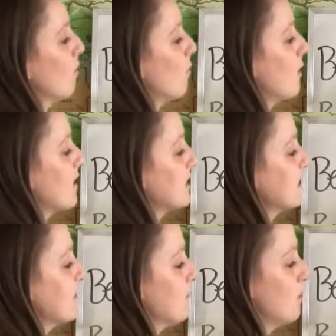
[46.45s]
with a
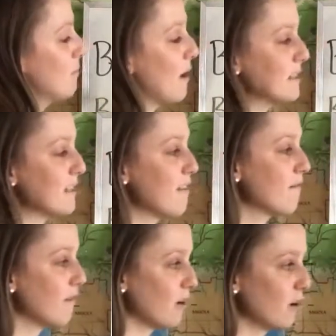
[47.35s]
simple present
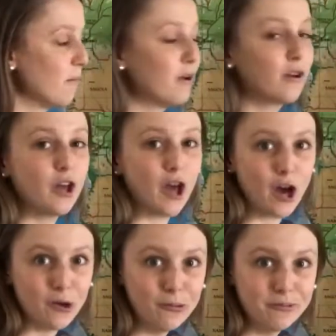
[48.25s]
verb,
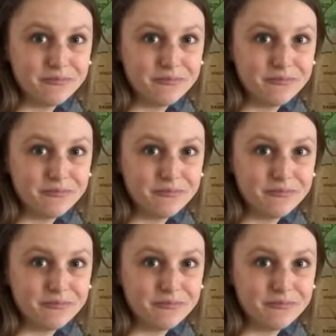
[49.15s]
go,